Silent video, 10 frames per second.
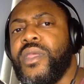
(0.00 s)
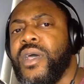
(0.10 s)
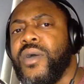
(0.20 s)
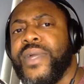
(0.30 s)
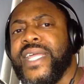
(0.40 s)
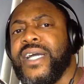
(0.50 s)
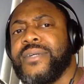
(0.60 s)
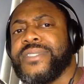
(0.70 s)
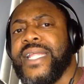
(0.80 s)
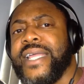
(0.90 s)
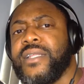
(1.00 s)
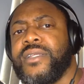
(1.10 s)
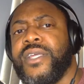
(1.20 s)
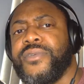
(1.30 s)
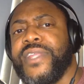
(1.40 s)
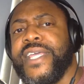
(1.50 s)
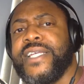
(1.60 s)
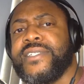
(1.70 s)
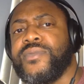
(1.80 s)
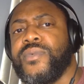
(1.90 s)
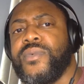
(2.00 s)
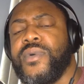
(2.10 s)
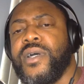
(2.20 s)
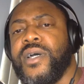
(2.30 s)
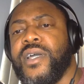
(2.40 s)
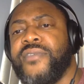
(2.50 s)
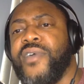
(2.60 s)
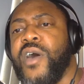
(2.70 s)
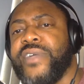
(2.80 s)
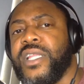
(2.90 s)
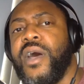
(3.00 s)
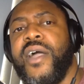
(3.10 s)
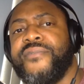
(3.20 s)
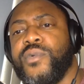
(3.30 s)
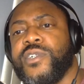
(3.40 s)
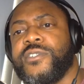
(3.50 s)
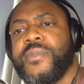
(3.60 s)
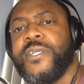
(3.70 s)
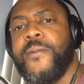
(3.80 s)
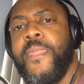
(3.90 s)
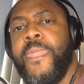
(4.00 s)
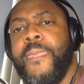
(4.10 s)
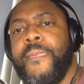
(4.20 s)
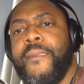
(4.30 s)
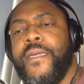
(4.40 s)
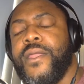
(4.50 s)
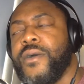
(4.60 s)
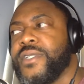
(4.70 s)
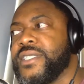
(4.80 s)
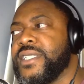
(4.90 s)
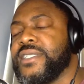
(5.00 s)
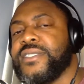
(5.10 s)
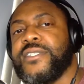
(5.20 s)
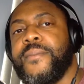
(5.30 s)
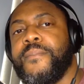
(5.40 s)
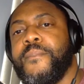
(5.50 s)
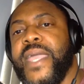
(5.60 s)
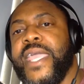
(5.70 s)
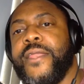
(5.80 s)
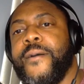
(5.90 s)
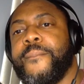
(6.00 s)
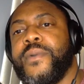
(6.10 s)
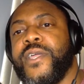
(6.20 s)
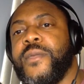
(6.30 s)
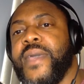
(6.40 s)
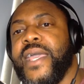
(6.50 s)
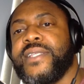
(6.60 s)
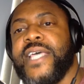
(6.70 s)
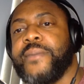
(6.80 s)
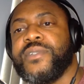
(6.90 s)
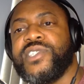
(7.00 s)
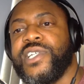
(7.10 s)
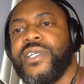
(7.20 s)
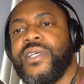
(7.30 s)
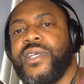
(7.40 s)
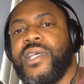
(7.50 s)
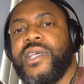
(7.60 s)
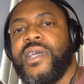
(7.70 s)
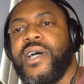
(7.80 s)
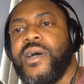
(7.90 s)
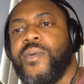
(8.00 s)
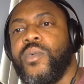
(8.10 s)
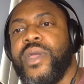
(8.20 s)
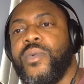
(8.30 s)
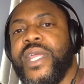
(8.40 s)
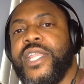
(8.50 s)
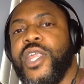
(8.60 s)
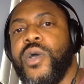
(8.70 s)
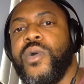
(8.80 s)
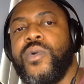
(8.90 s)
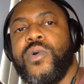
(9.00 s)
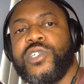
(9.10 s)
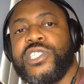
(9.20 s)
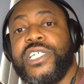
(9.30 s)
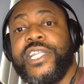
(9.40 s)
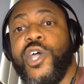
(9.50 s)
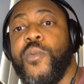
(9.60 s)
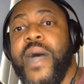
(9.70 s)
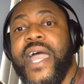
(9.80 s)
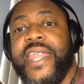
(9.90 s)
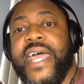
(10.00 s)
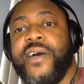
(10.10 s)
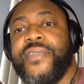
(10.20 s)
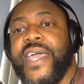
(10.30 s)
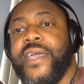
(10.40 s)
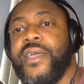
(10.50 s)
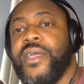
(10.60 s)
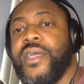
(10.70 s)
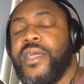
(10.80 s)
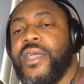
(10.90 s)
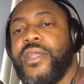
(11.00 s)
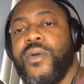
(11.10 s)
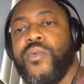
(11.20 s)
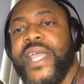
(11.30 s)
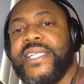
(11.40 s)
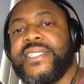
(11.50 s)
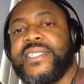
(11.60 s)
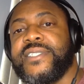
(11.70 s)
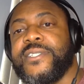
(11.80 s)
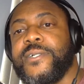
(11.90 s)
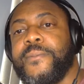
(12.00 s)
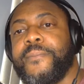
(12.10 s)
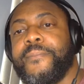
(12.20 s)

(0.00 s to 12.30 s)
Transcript: uh, when it comes to, like, you know, things Uh, involving law enforcement. You know, this isn't some made up boogeyman type of shit. Uh, we, we know, or should know by now, that, you know, racism